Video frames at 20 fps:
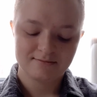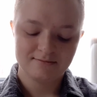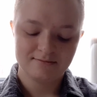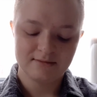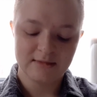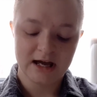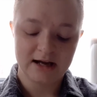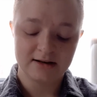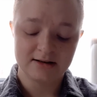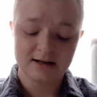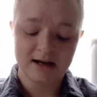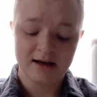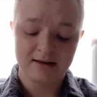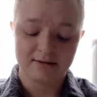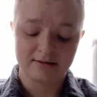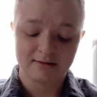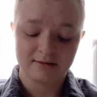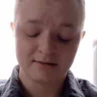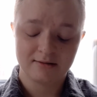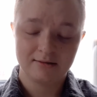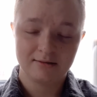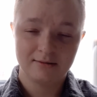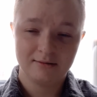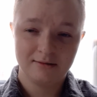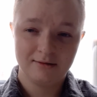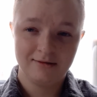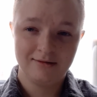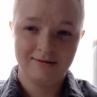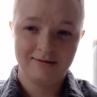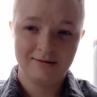Like death.
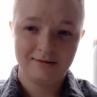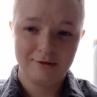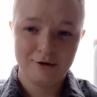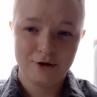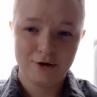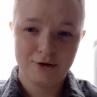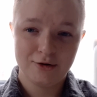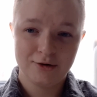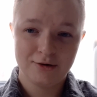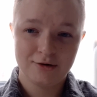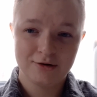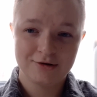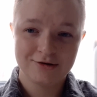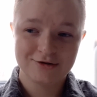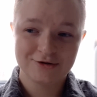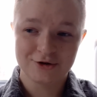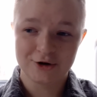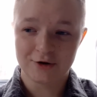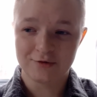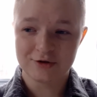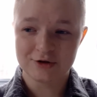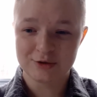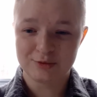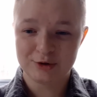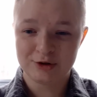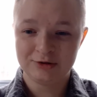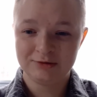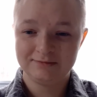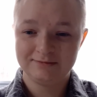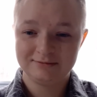
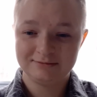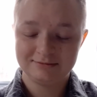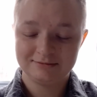Serviceable.